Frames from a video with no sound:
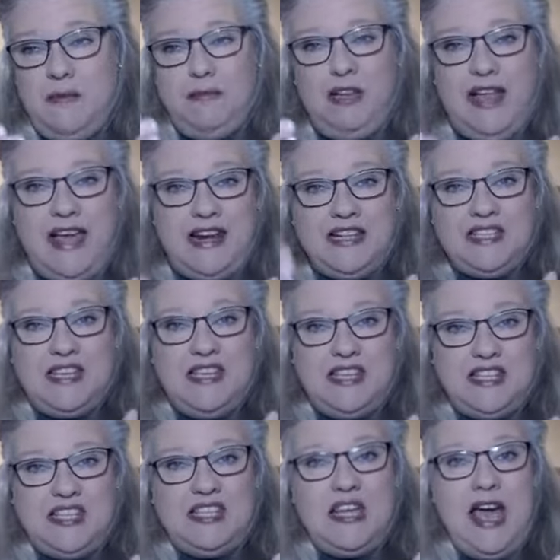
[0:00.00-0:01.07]
planets can
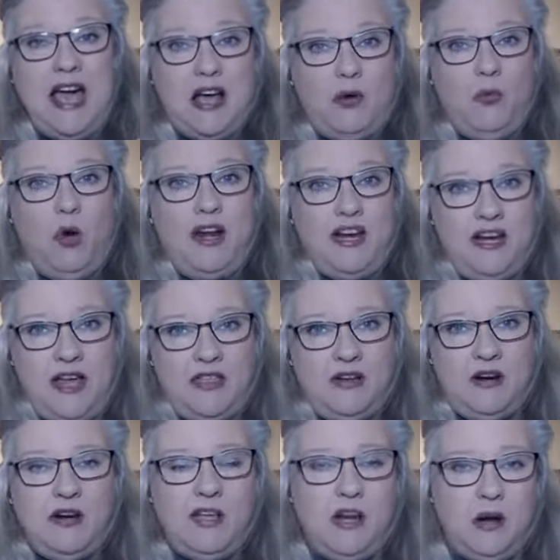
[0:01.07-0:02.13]
stack one
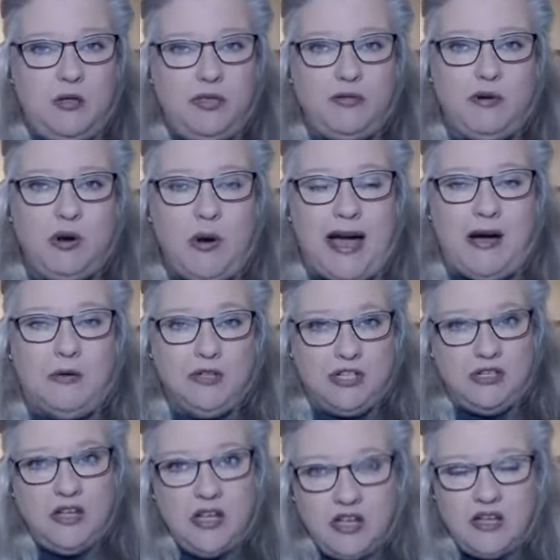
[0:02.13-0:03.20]
another, you know, throughout
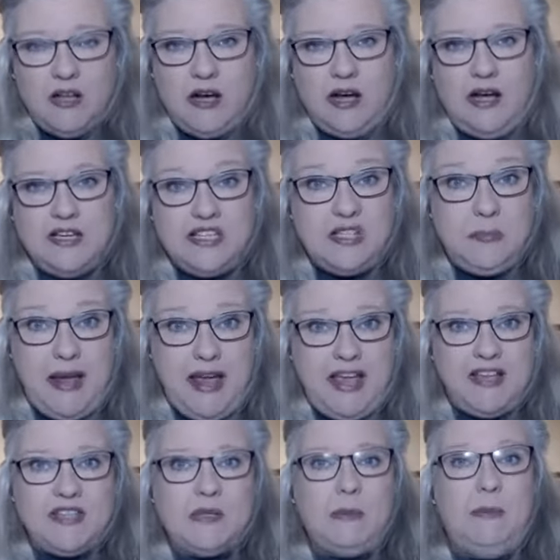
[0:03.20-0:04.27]
uh,
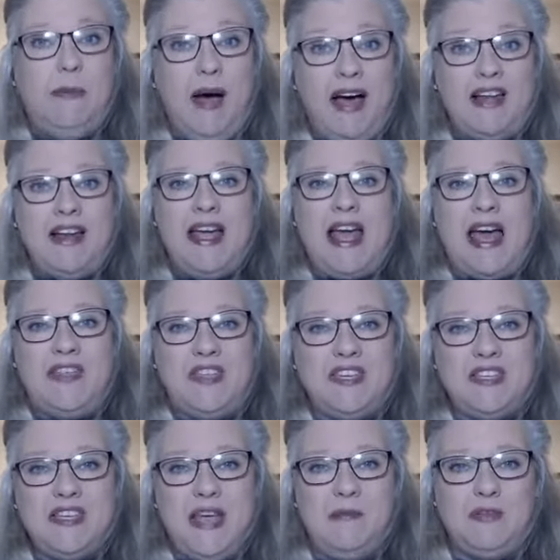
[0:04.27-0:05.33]
space, but at the
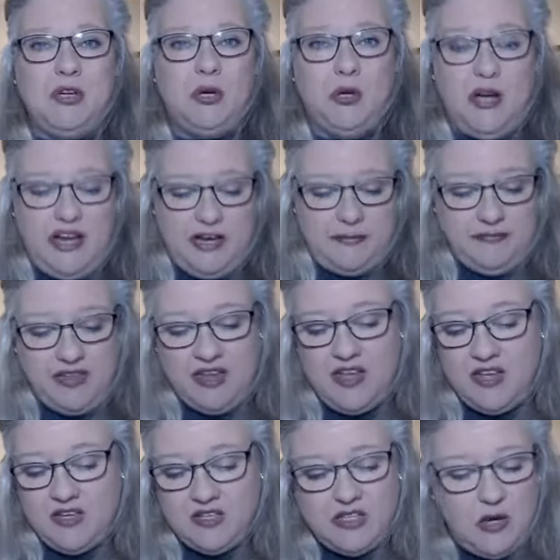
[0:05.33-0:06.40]
same degree.
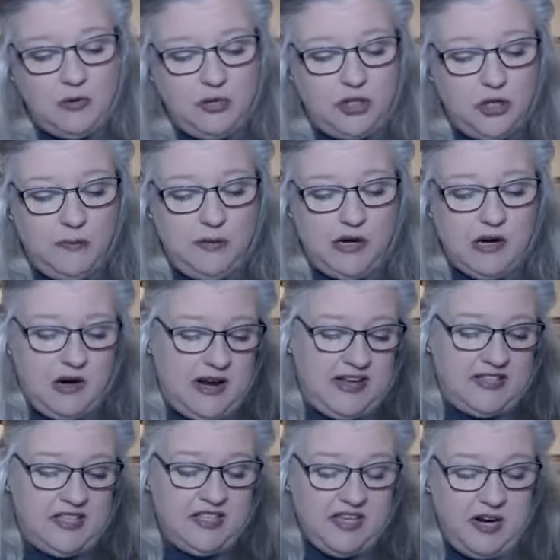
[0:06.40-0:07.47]
So Jupiter
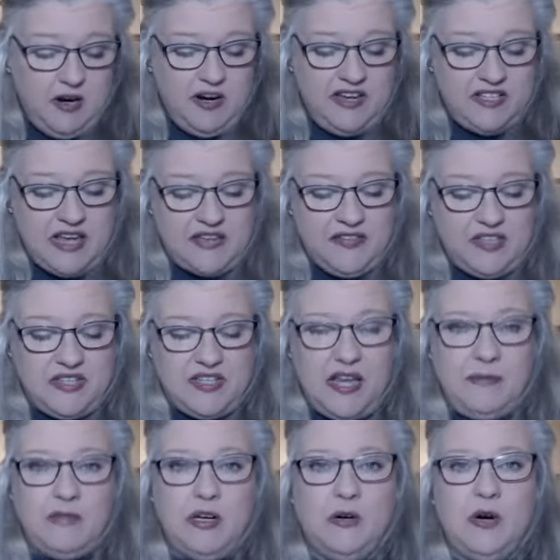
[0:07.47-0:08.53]
and Ceres at the
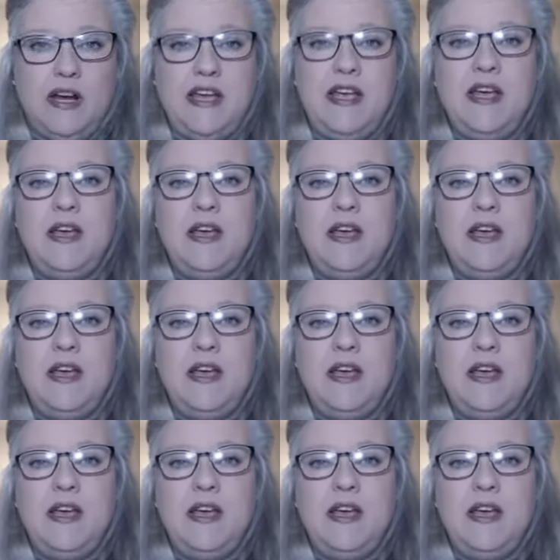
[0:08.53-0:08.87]
same degree,